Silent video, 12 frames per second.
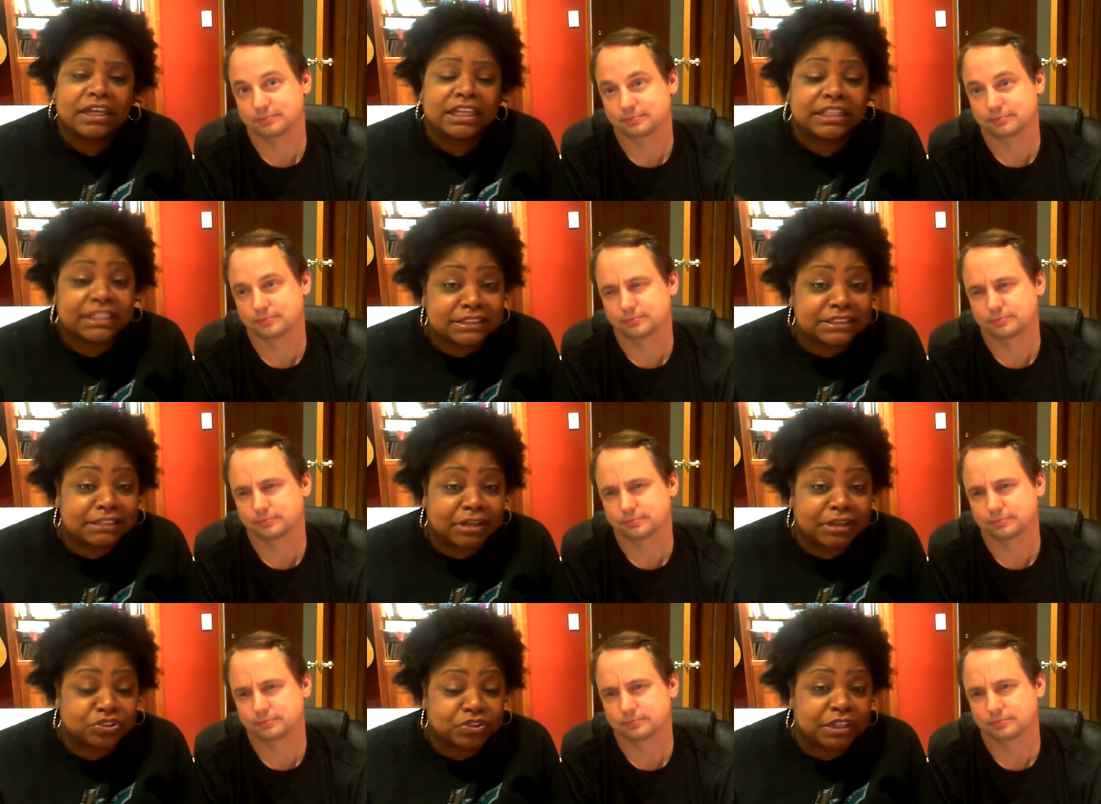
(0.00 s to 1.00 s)
Speaker 1: This is in my
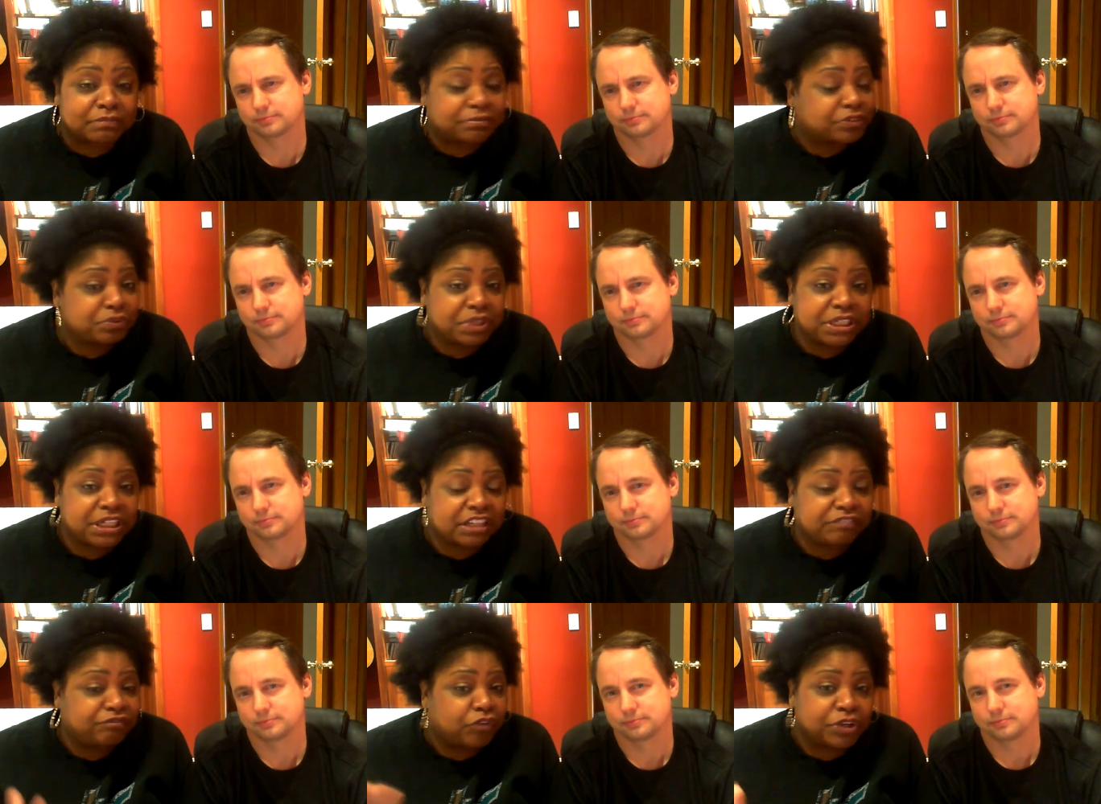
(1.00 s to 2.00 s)
dream. 3D,
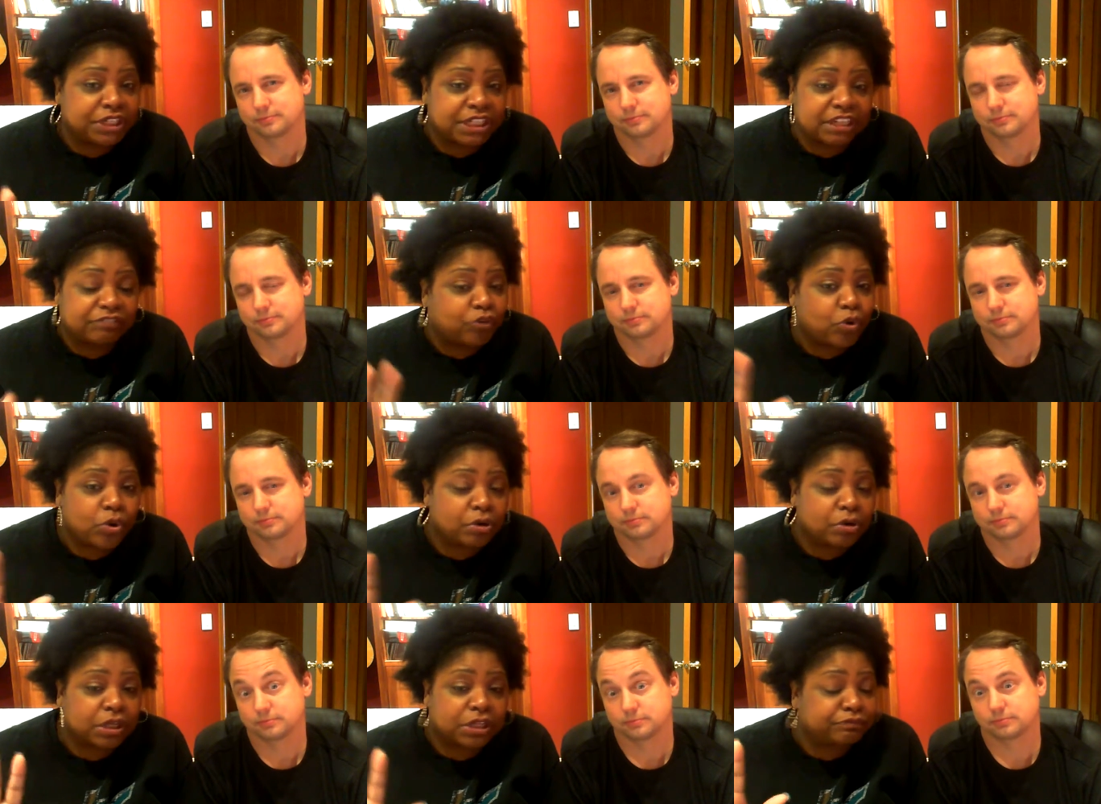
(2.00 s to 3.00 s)
4D,
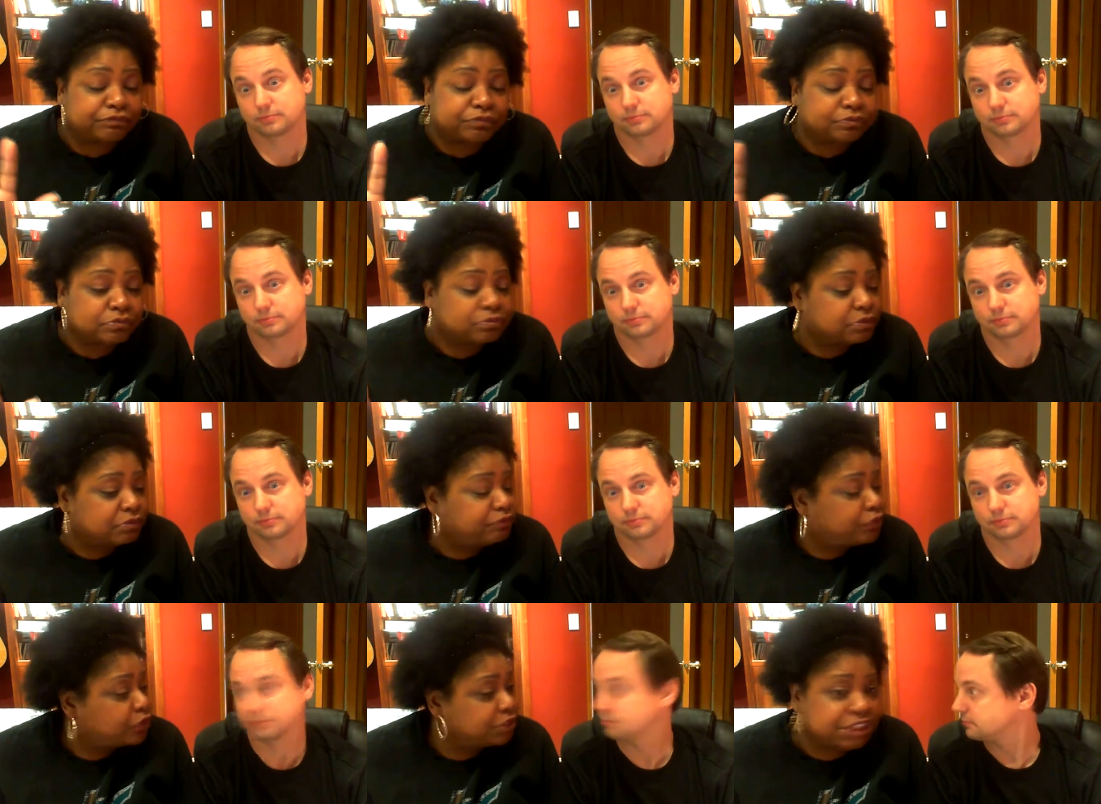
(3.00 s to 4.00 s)
4, uh,
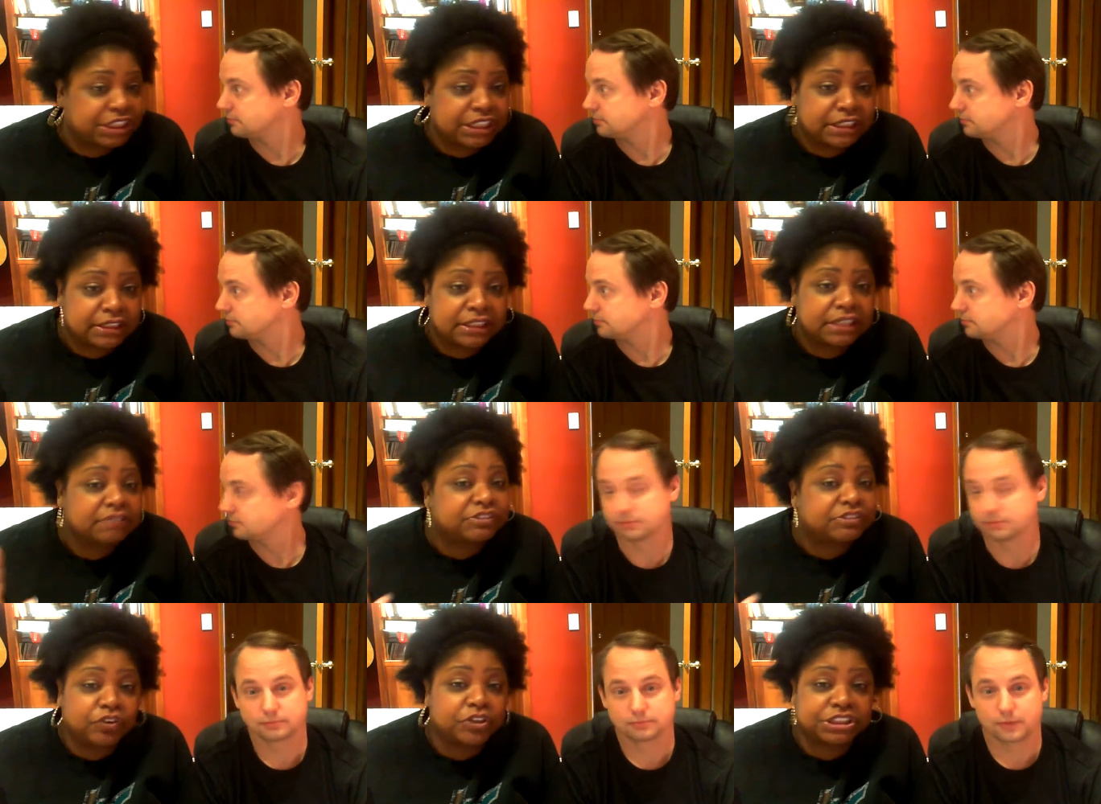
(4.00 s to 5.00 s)
4G. It was
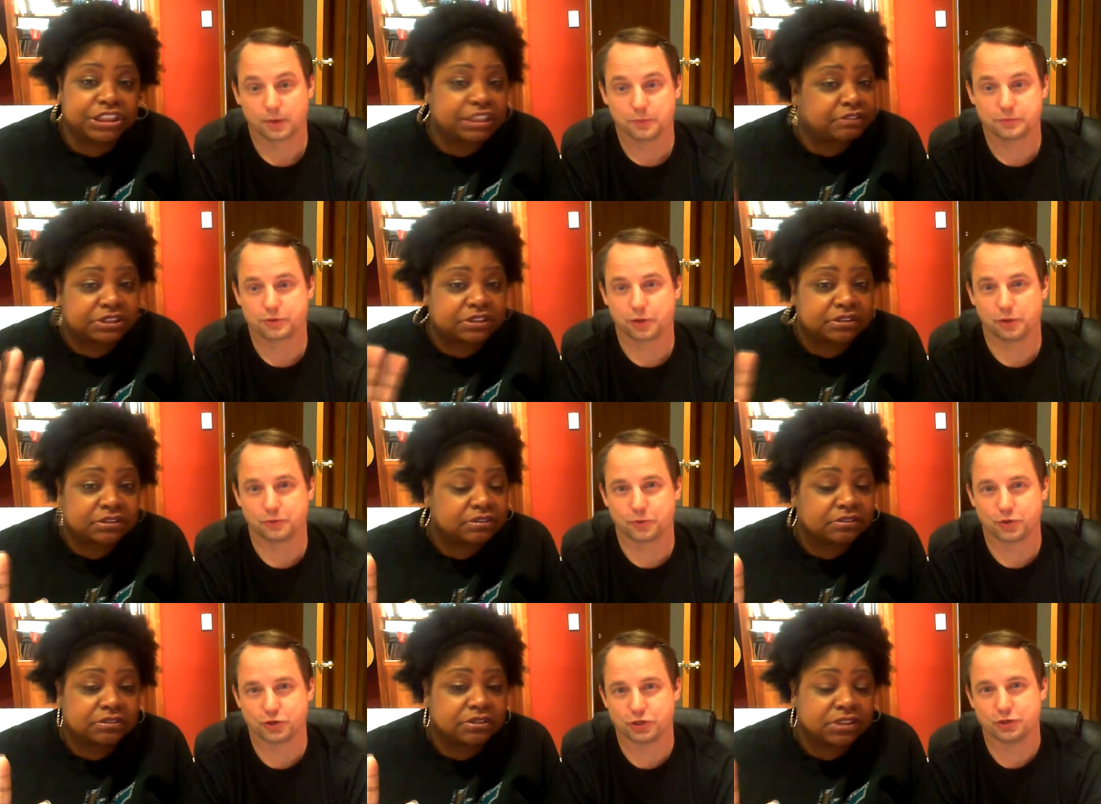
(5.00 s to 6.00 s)
4G. It was, it was totally
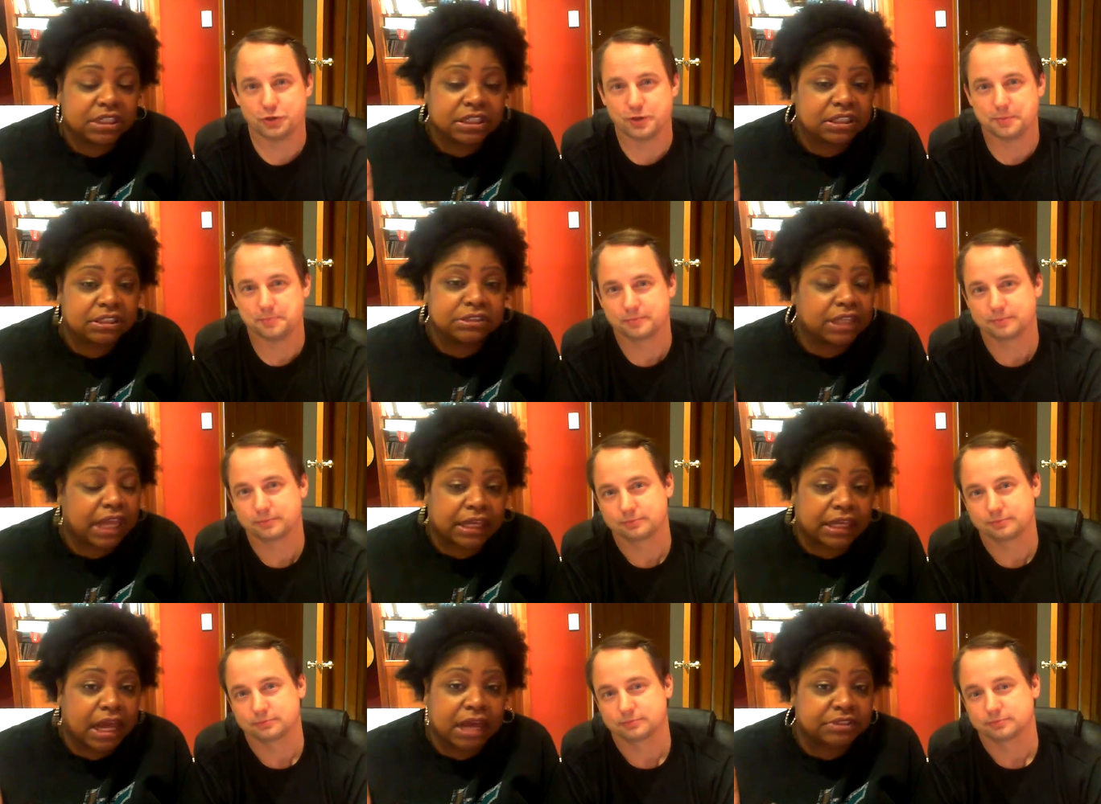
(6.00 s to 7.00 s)
Speaker 2: 4G dream.
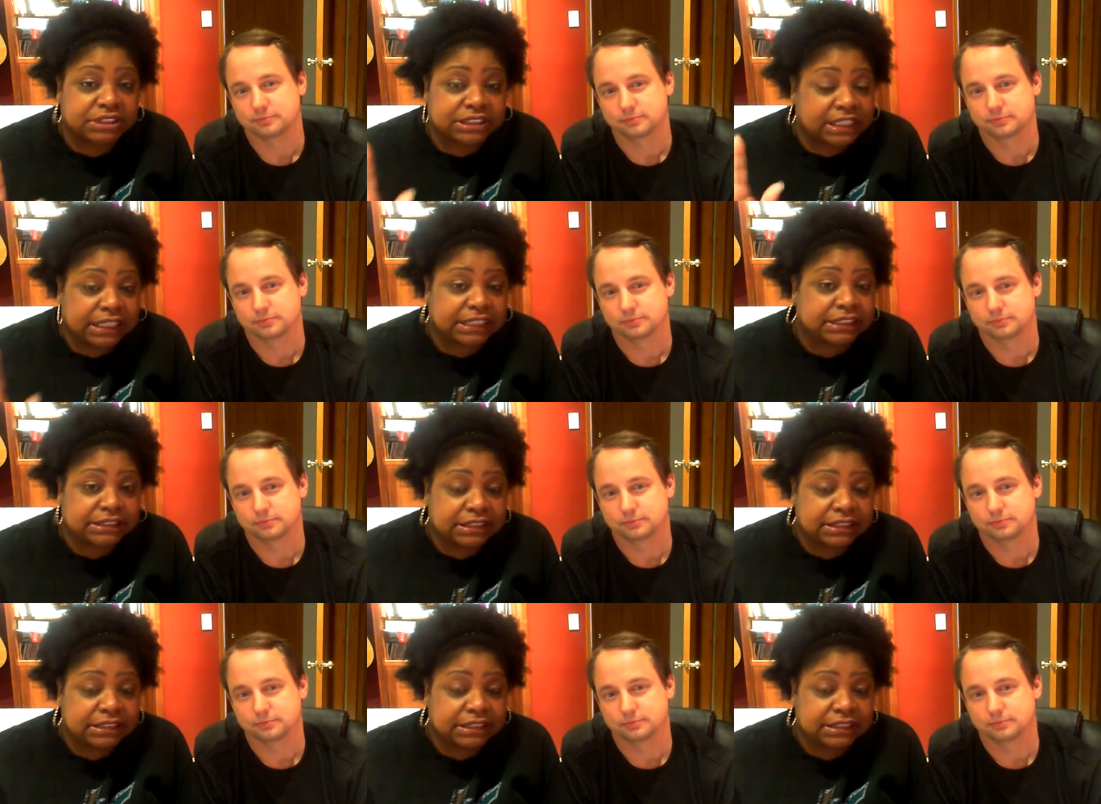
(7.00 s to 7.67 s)
Speaker 1: Yeah, I was in it.